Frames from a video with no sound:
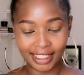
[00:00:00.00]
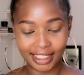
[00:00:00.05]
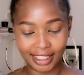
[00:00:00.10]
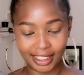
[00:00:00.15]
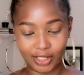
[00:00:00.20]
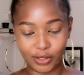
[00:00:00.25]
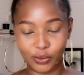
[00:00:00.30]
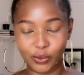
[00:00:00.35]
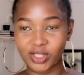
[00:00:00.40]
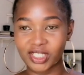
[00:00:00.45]

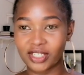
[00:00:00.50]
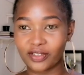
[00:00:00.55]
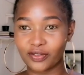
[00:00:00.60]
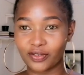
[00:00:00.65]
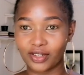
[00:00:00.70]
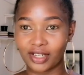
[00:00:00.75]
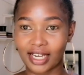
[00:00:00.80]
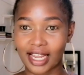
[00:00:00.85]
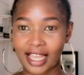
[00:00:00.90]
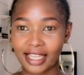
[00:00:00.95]
Nikuje
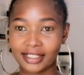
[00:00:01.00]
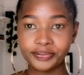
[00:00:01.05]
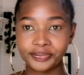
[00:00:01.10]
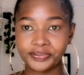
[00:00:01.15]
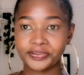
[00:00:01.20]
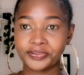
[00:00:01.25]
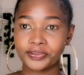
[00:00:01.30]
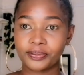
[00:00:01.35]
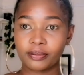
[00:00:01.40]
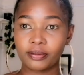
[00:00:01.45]
for lunch.
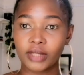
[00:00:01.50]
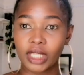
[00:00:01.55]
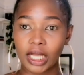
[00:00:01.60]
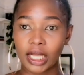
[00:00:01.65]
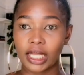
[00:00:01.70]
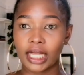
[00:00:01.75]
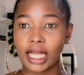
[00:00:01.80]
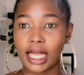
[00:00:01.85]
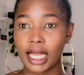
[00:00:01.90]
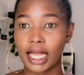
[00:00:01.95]

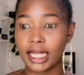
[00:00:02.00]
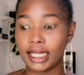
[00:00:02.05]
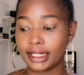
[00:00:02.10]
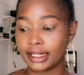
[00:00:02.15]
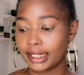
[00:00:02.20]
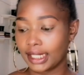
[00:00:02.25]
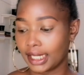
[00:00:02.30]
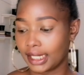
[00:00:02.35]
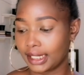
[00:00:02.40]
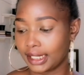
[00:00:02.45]

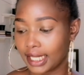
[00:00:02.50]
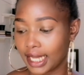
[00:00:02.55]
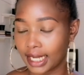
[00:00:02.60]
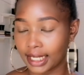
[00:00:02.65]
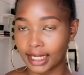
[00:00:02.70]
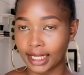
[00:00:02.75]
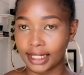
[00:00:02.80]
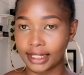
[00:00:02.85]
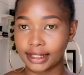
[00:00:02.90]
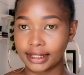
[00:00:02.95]
And yeah,
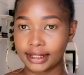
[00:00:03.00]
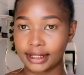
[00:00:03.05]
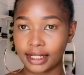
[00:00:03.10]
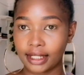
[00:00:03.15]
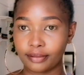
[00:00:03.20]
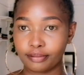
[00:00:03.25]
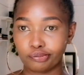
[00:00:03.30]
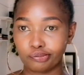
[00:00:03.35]
guys.